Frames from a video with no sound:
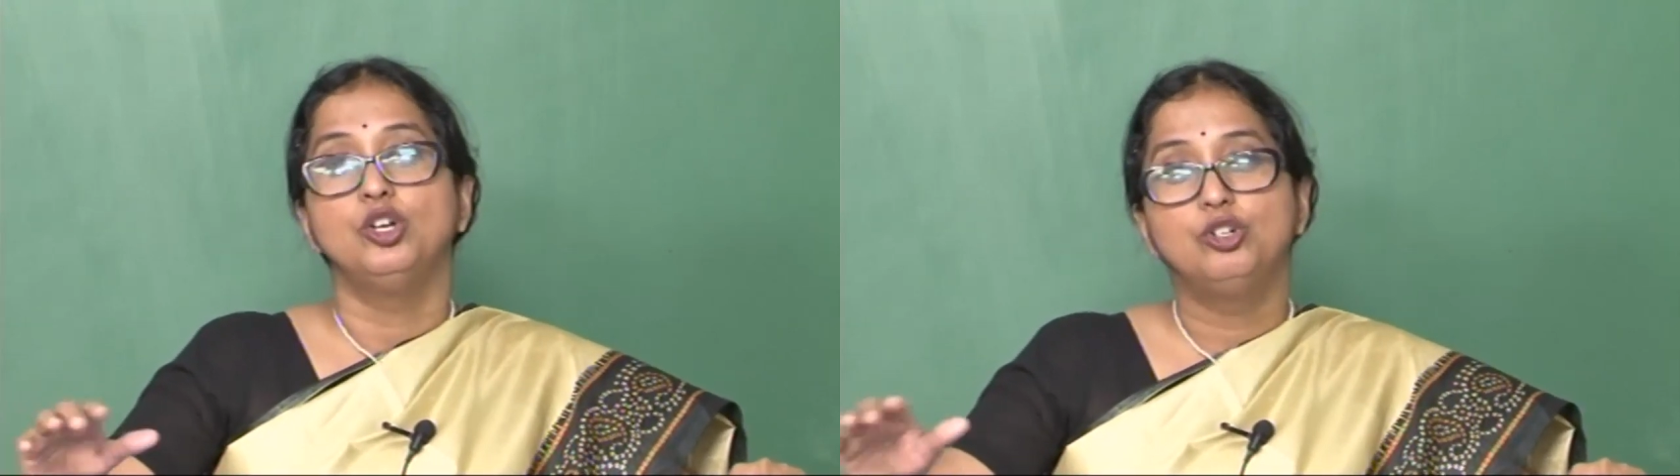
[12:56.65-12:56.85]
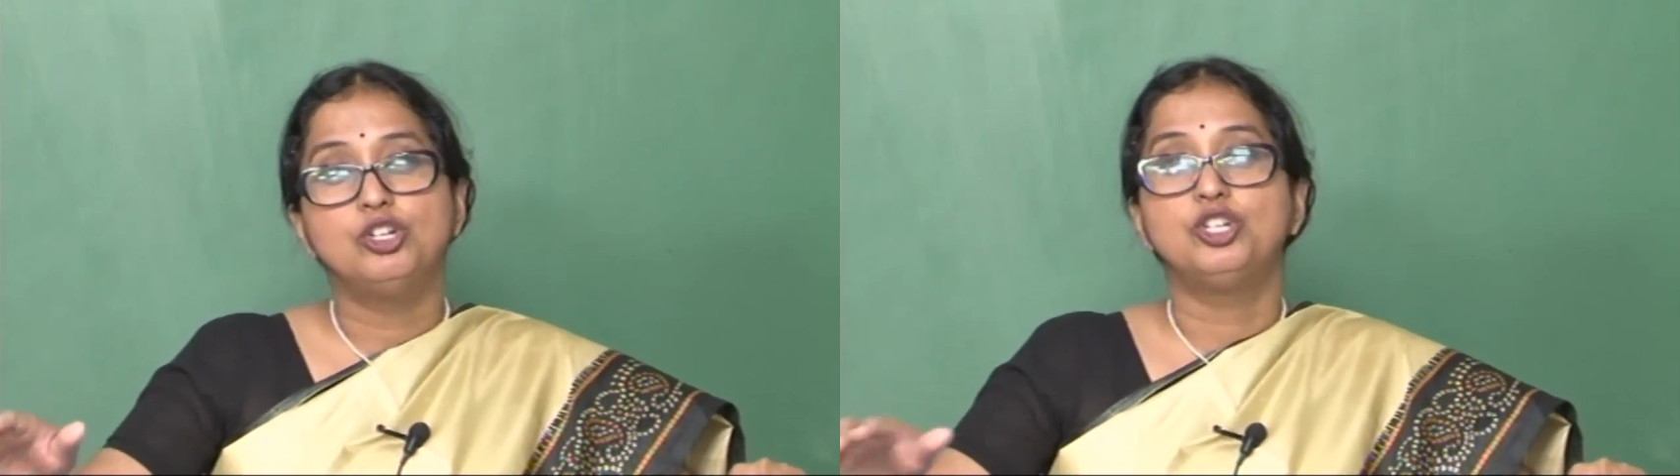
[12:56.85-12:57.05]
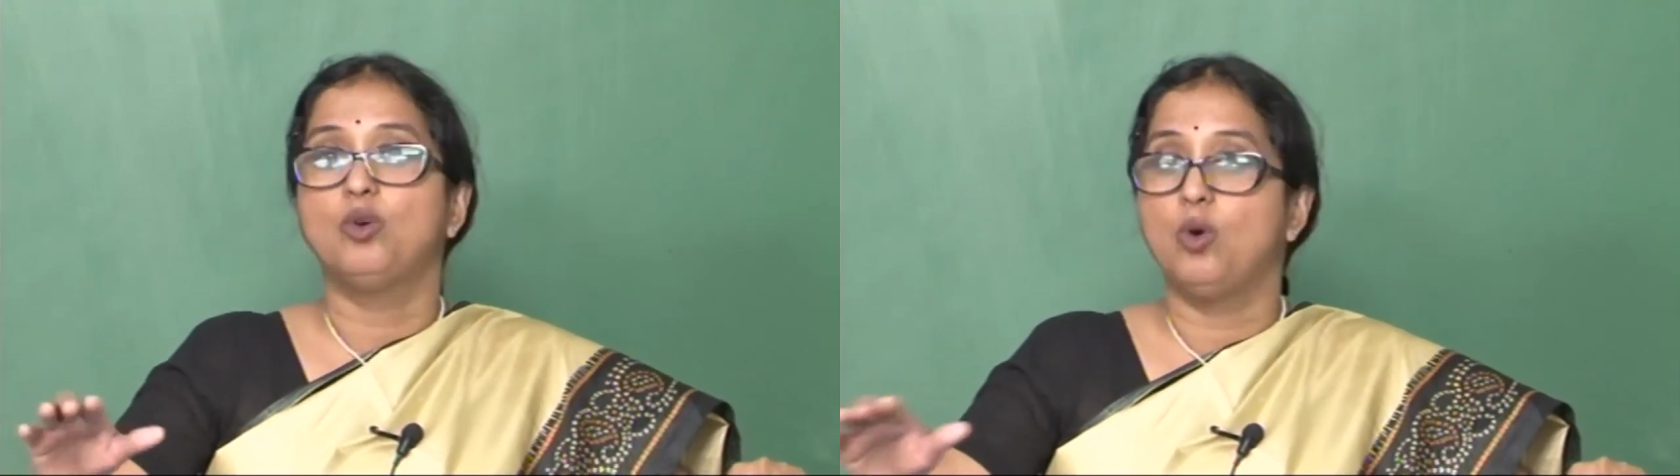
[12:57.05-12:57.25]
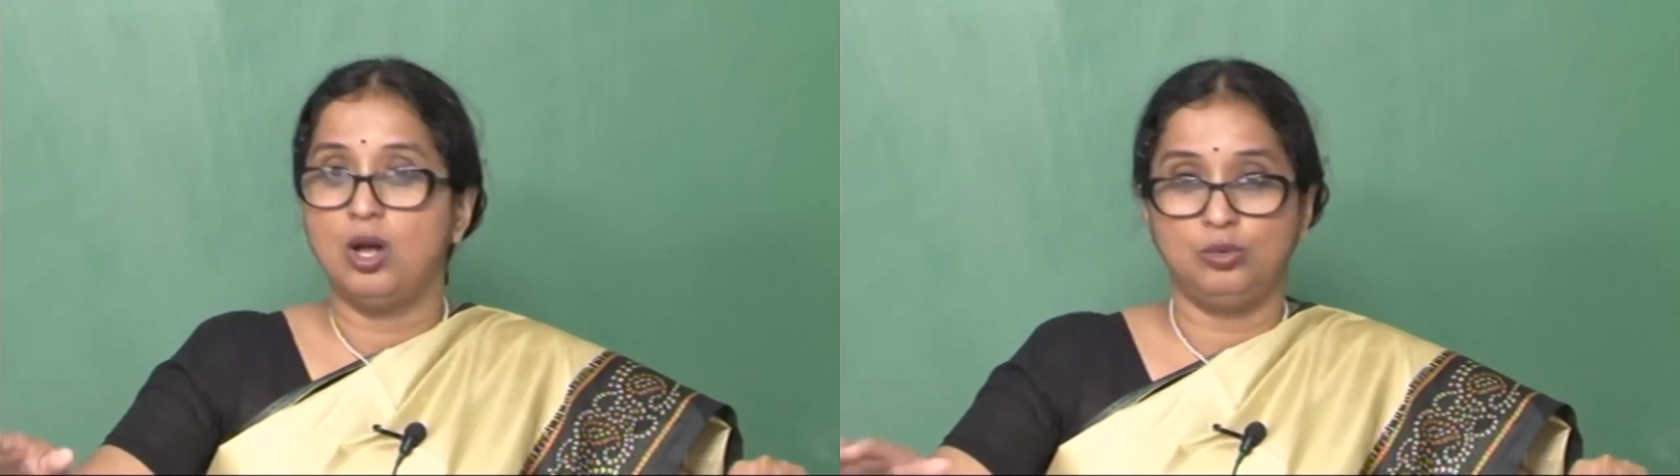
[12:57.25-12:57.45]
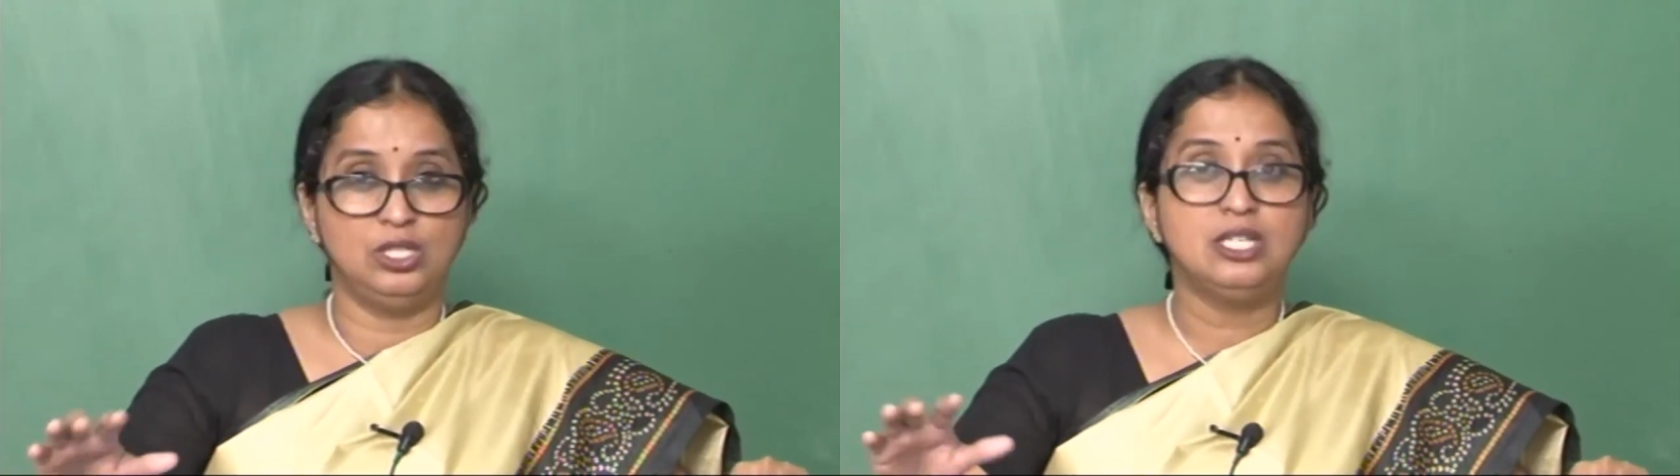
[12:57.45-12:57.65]
to show
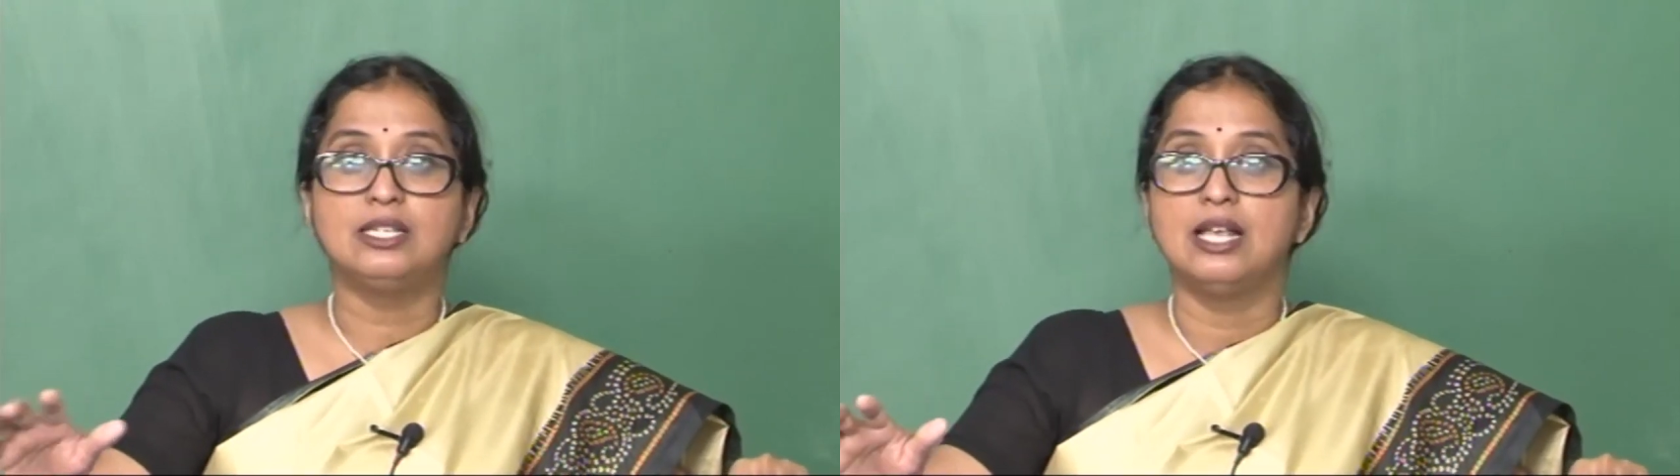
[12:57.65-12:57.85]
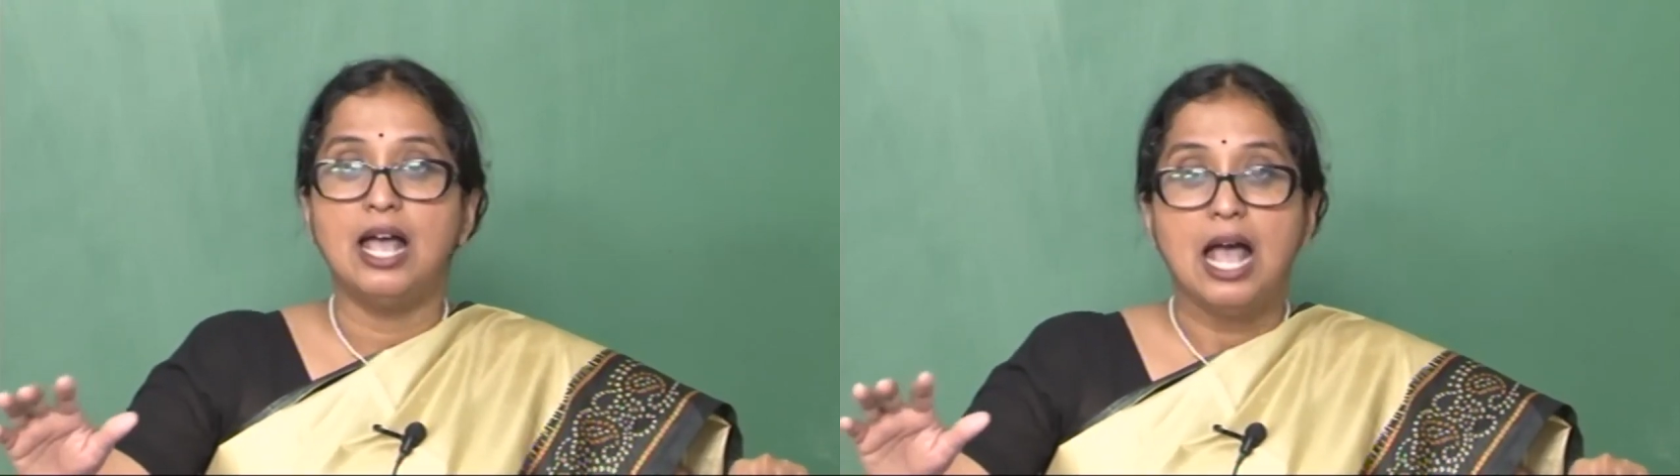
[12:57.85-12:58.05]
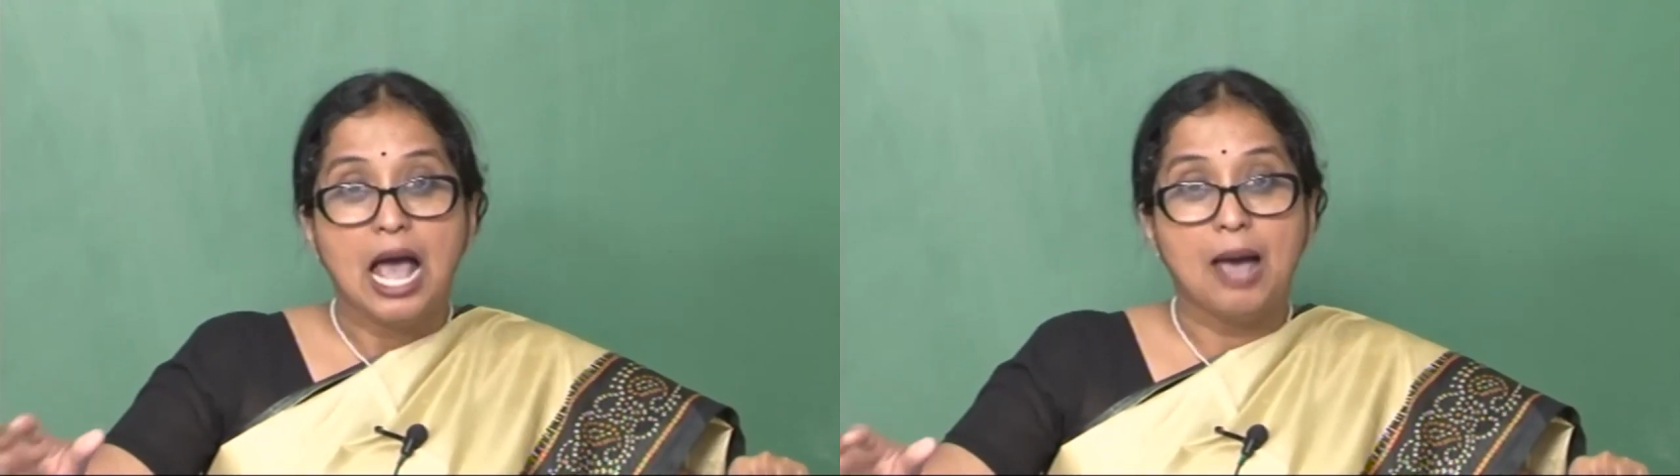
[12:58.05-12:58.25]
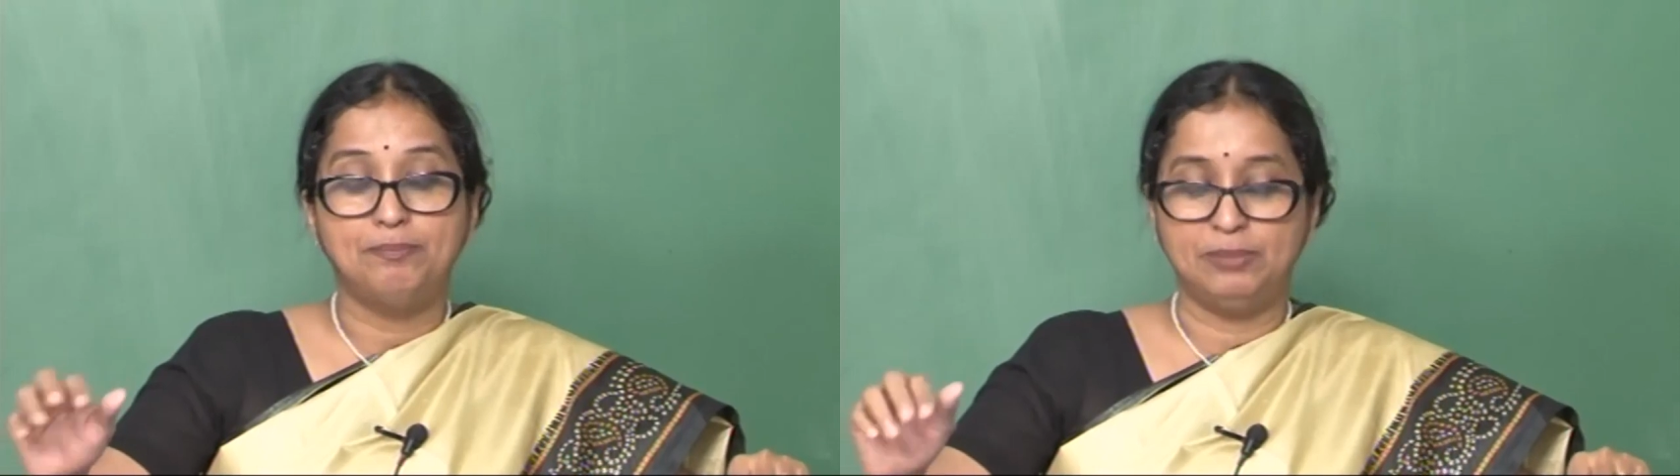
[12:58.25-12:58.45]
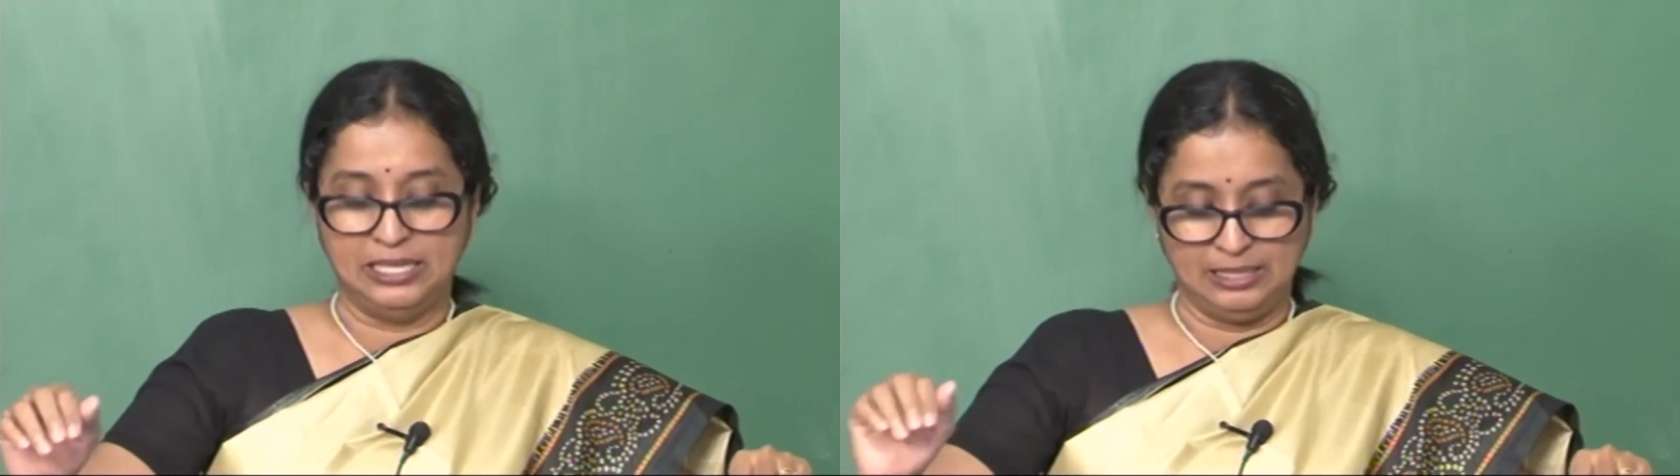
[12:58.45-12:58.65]
how this
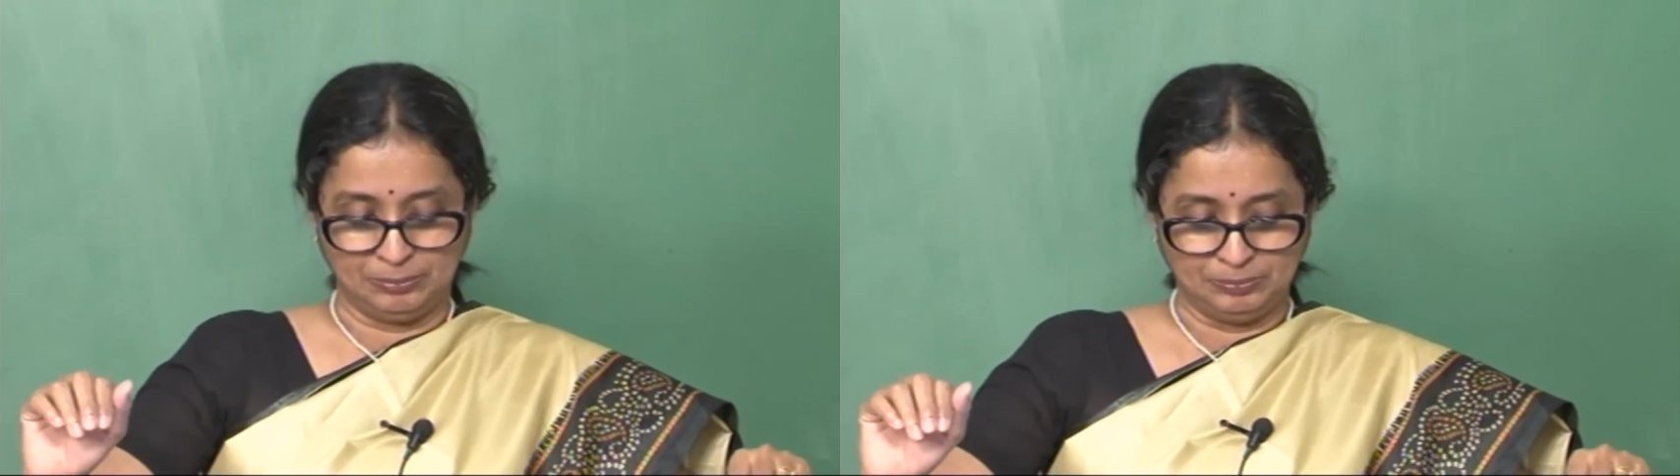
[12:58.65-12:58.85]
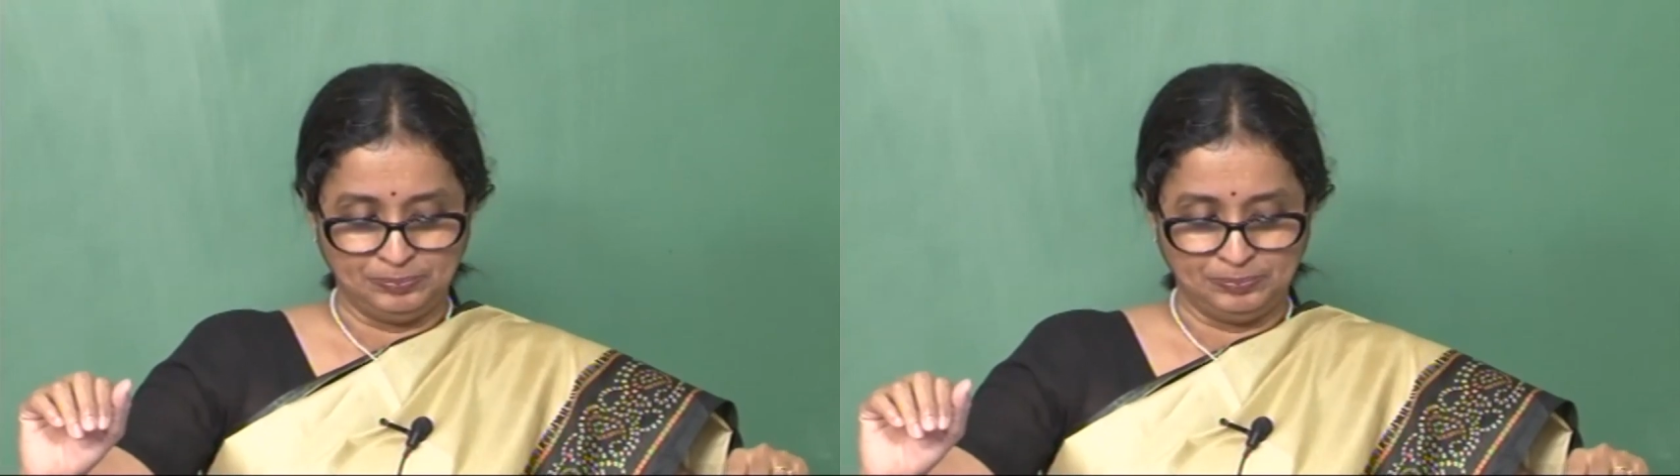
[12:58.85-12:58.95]
happened.